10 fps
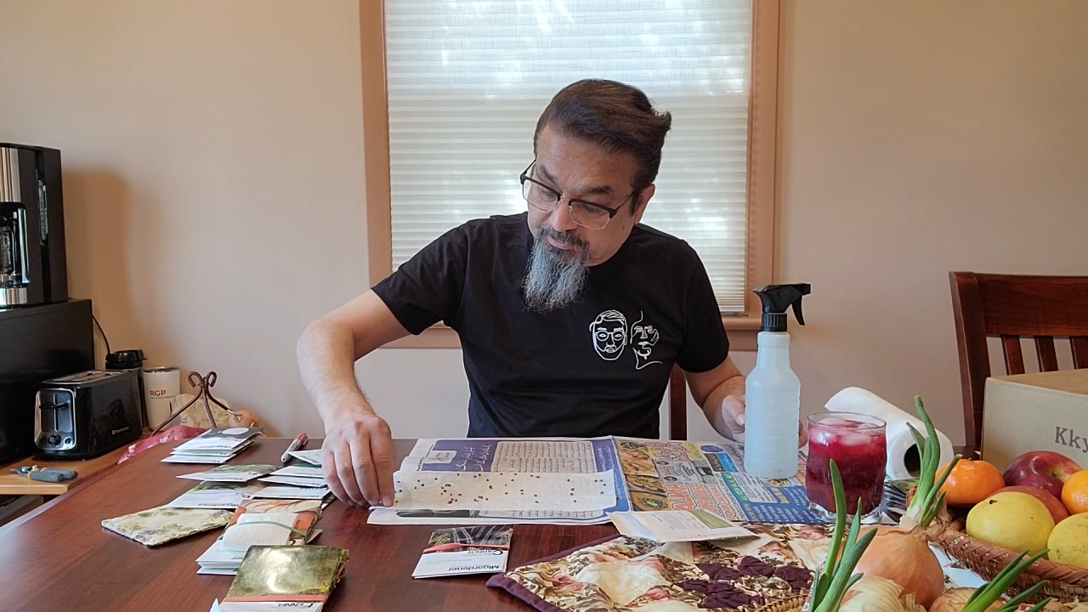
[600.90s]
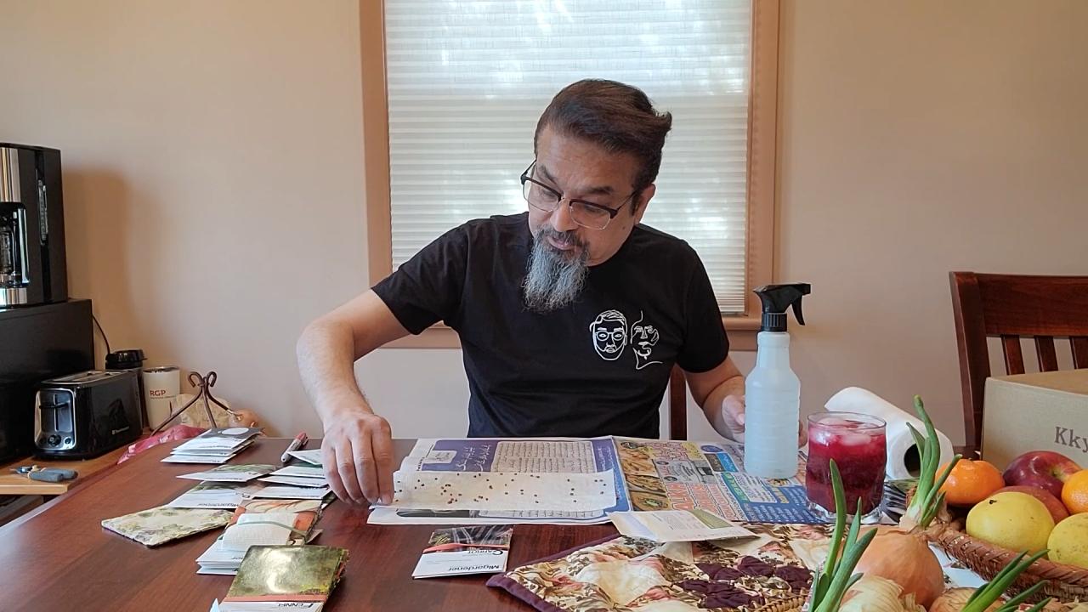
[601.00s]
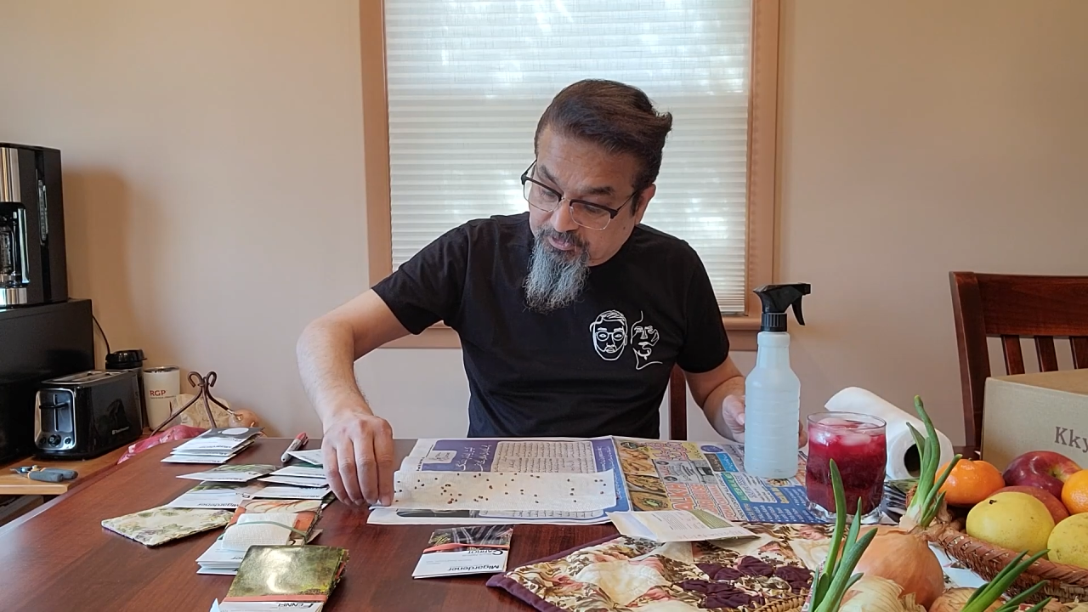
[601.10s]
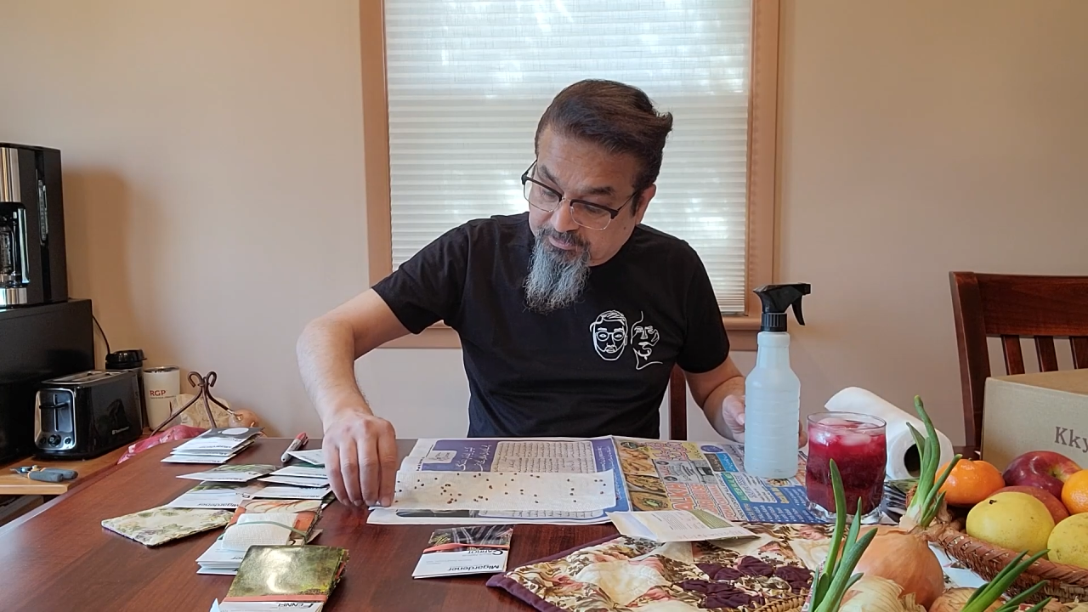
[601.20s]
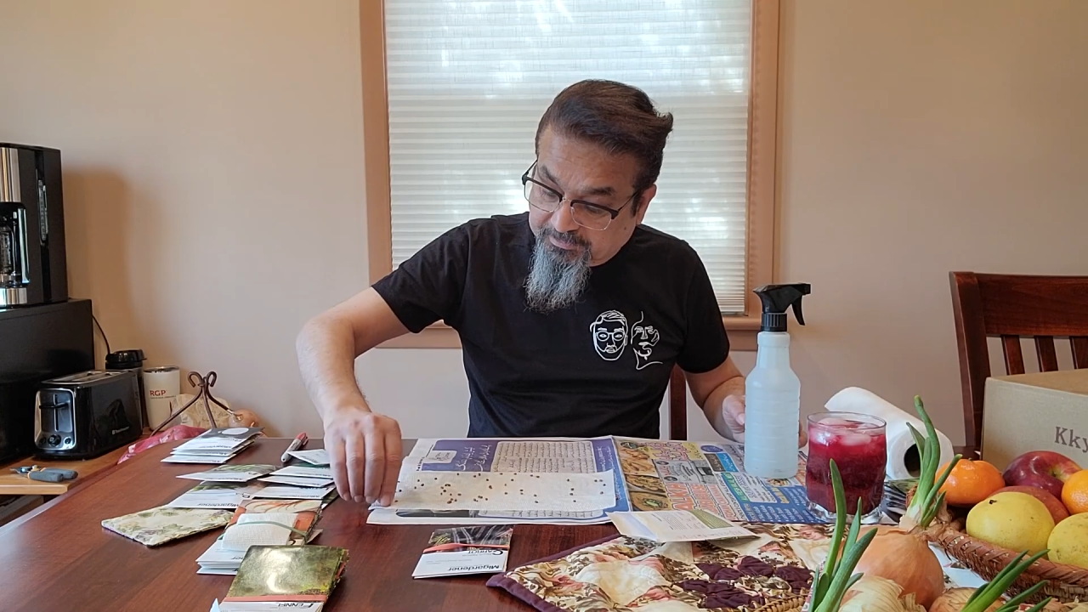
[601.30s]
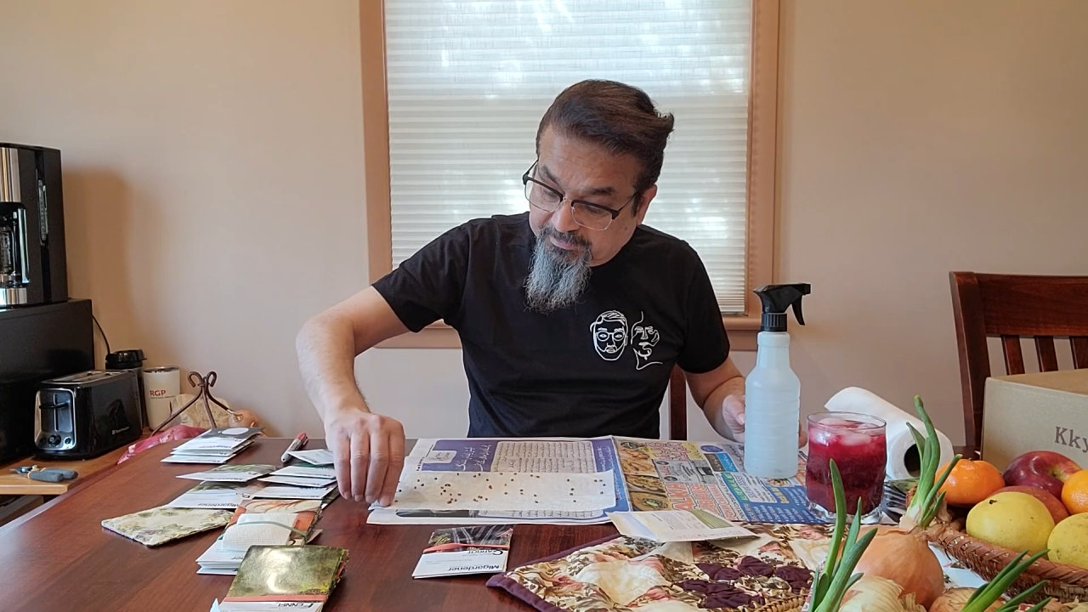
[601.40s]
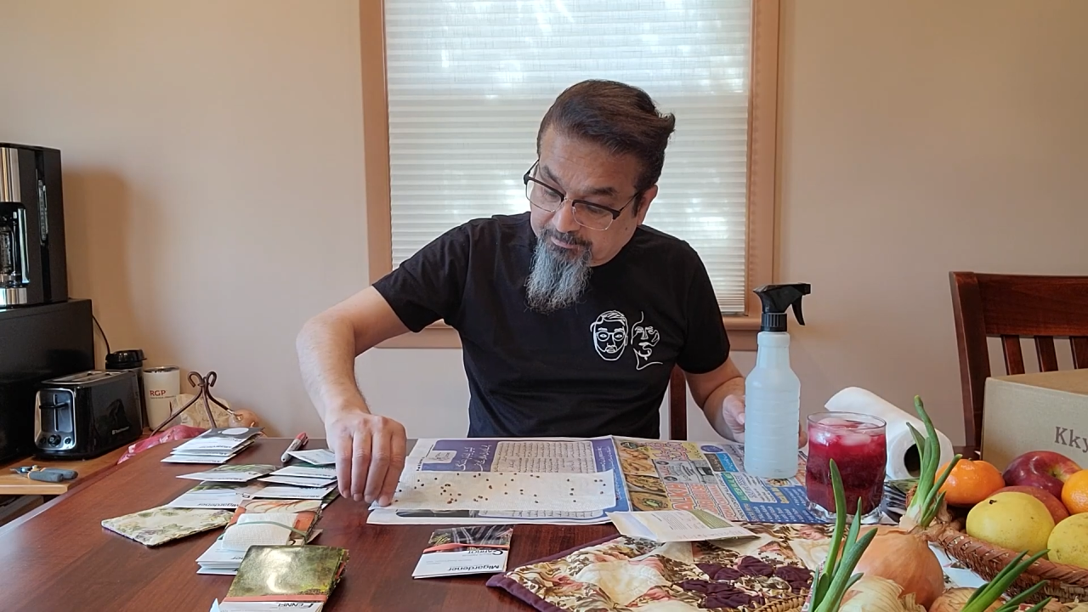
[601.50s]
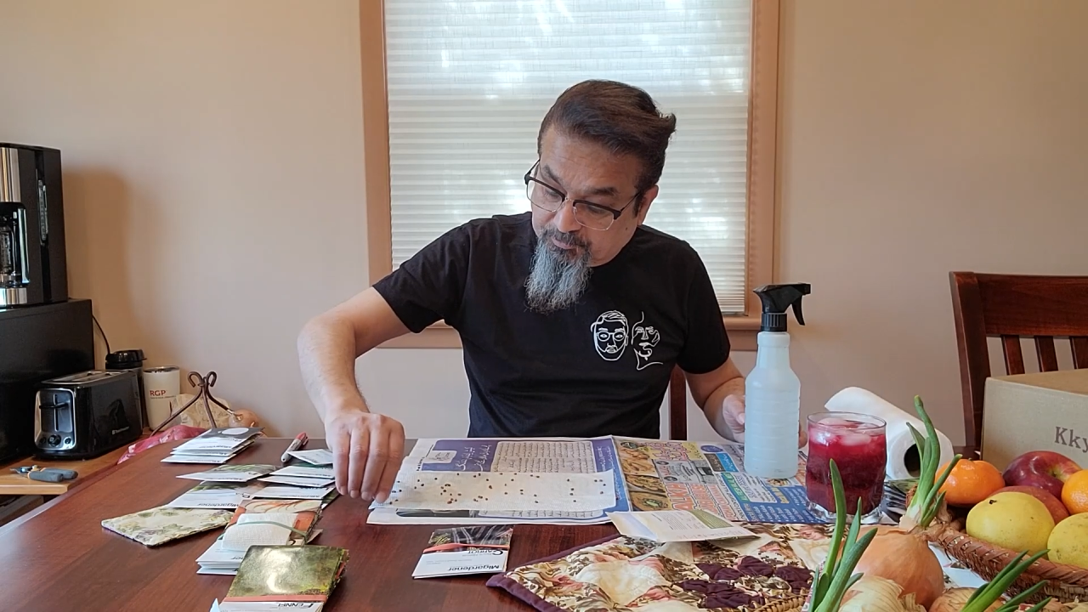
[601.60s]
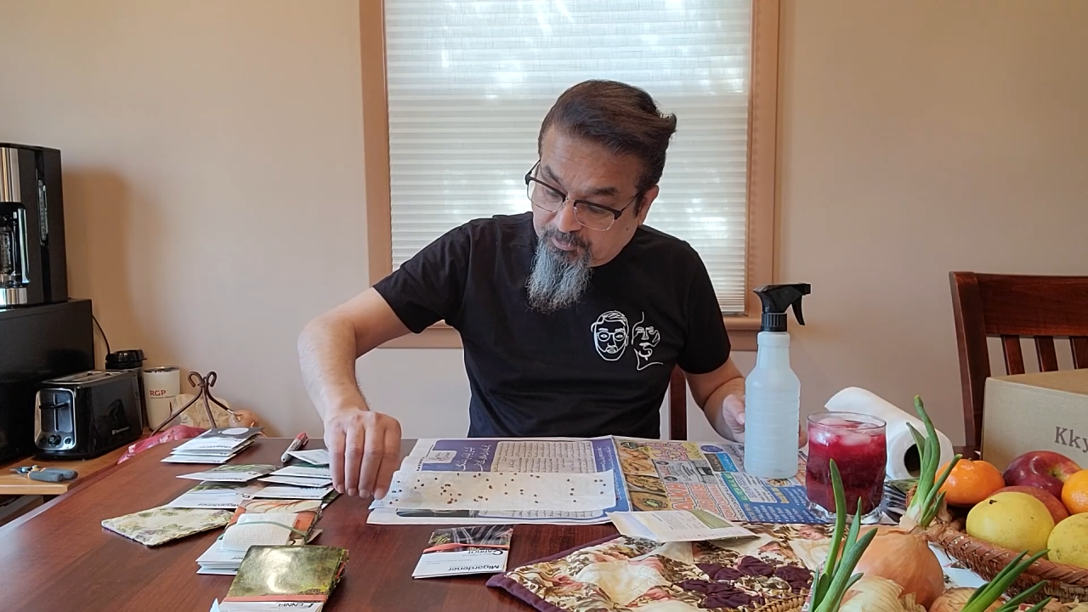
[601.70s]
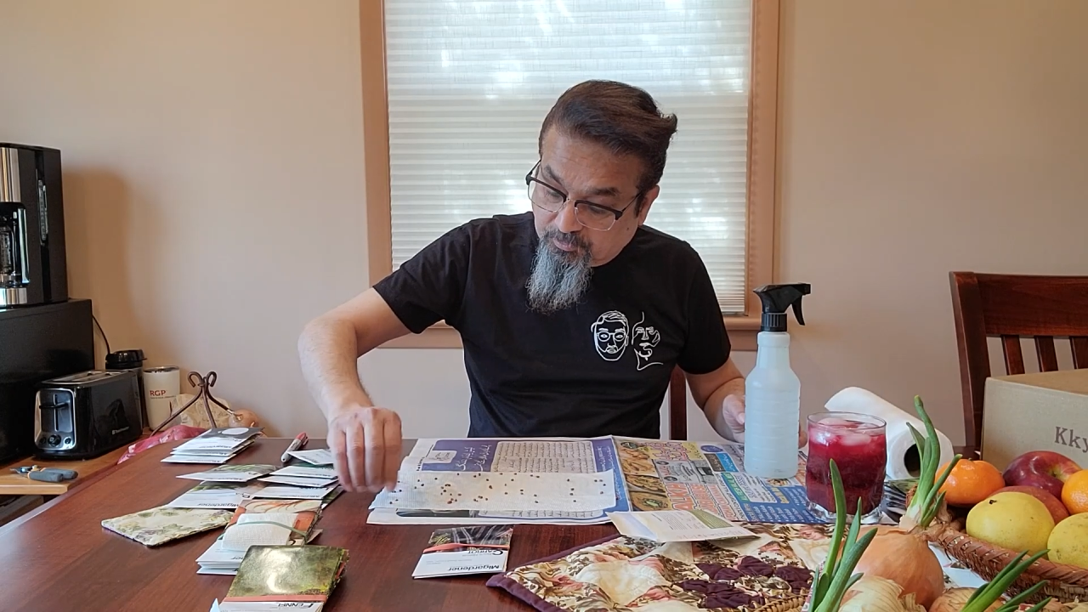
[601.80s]
so they
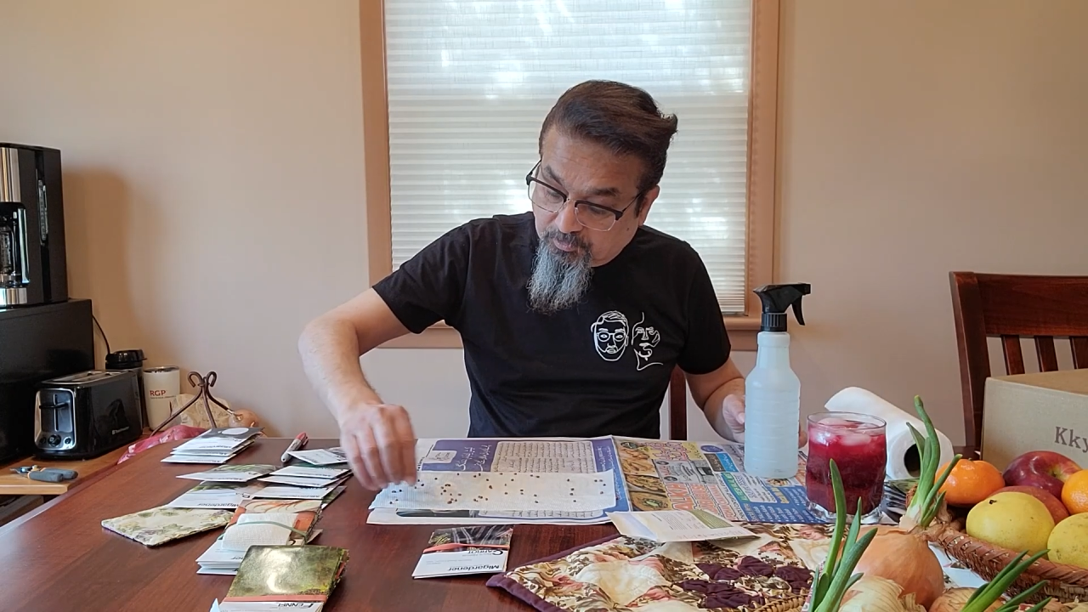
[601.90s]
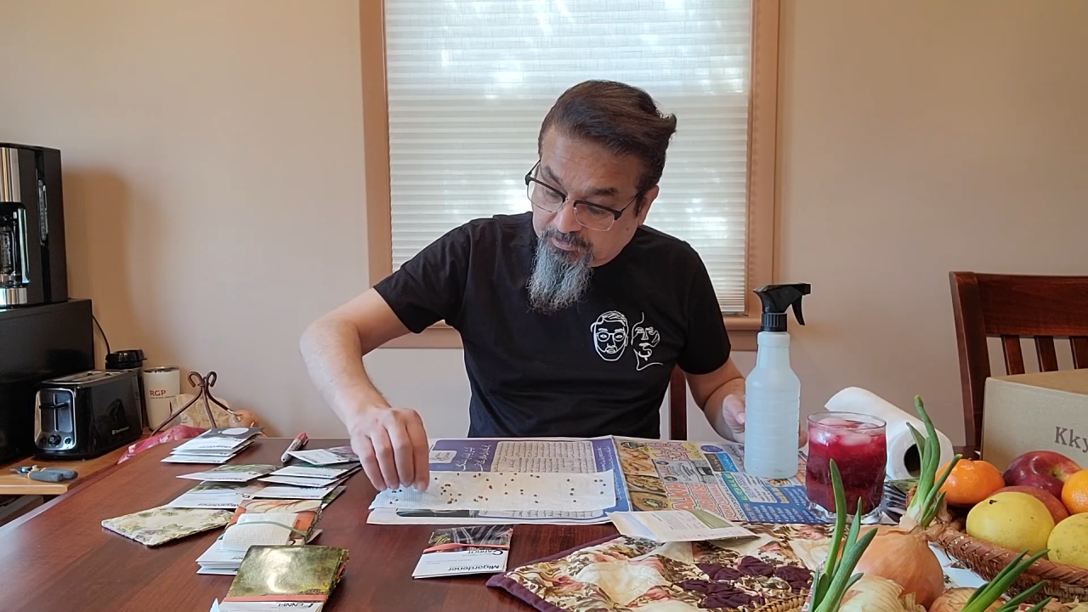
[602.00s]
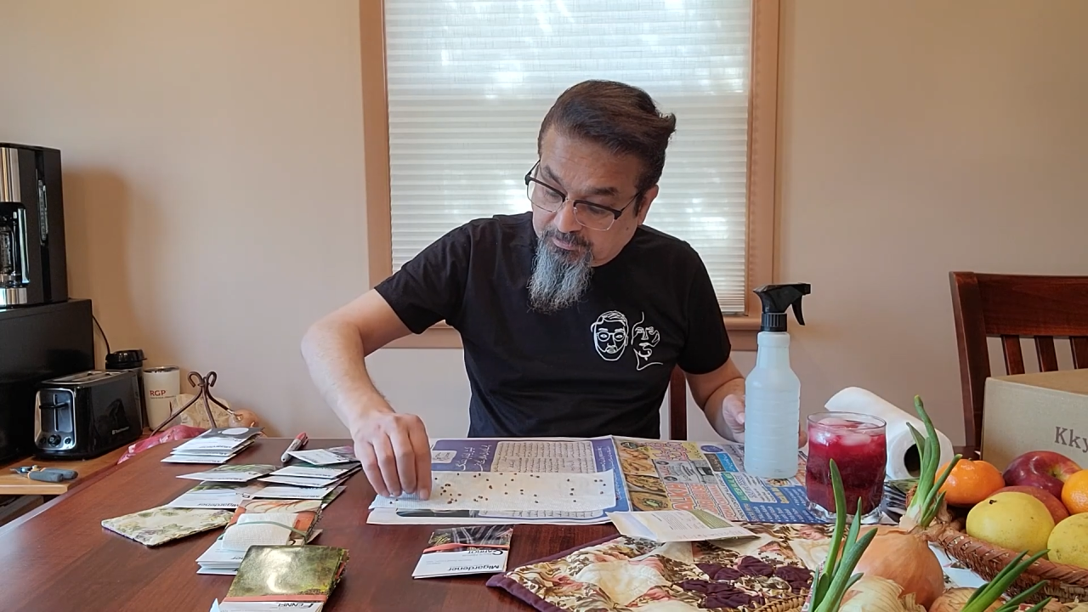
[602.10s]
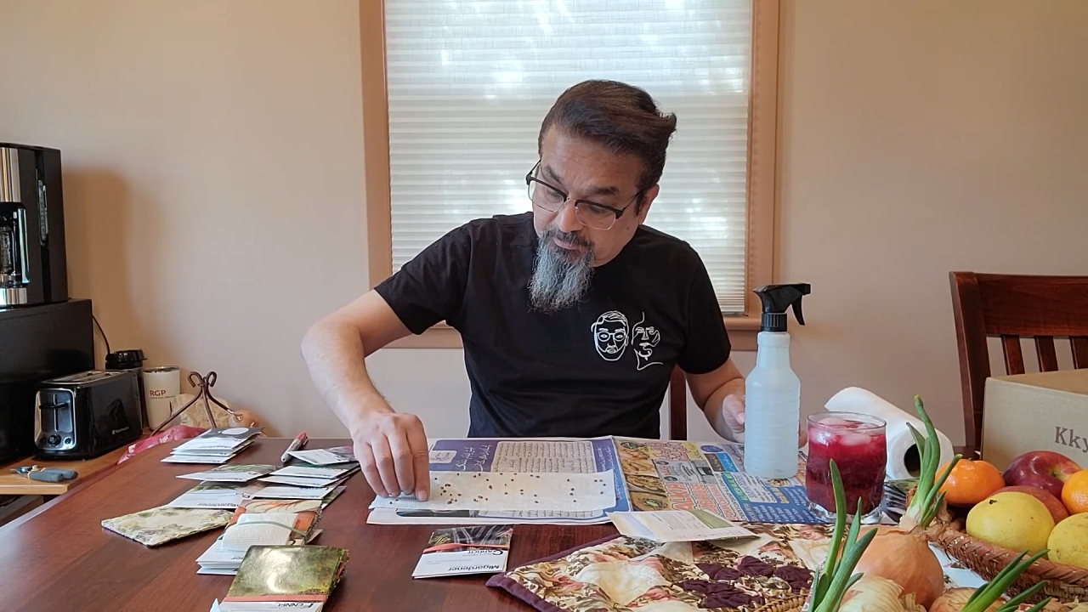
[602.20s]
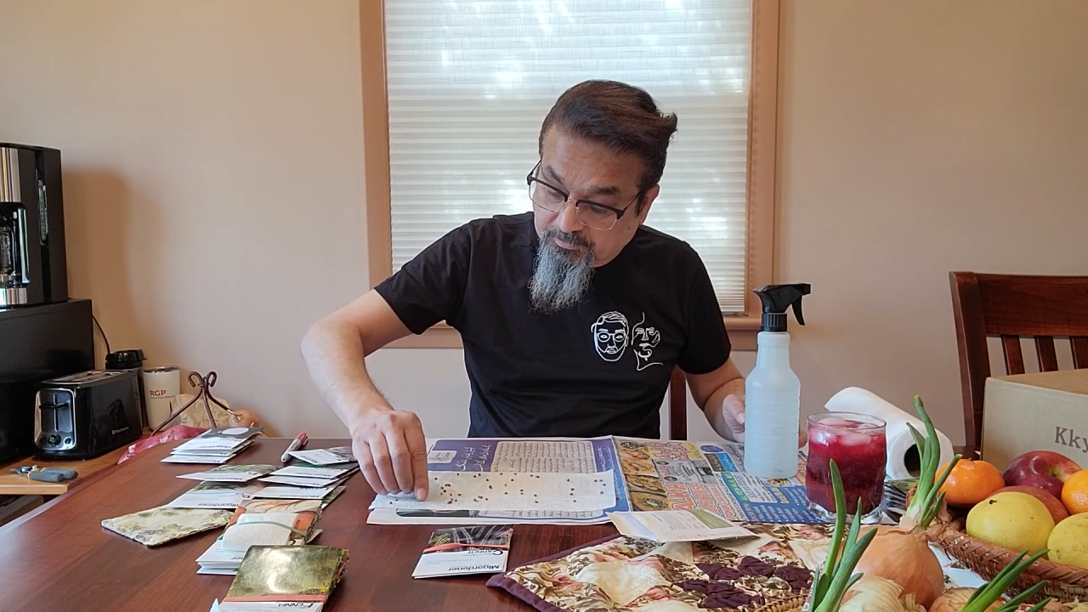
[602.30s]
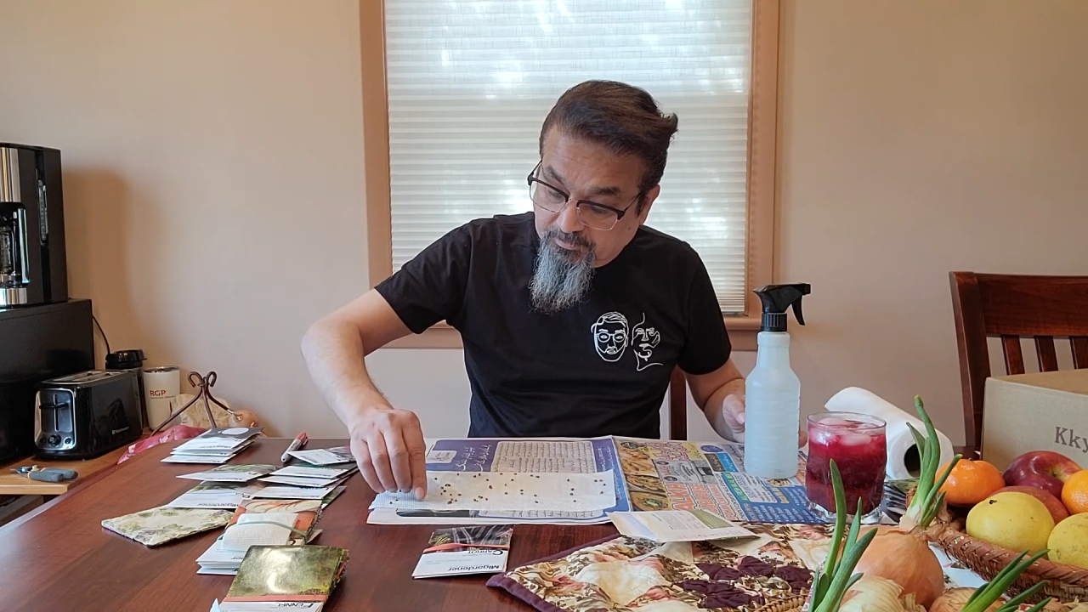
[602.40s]
kept on rolling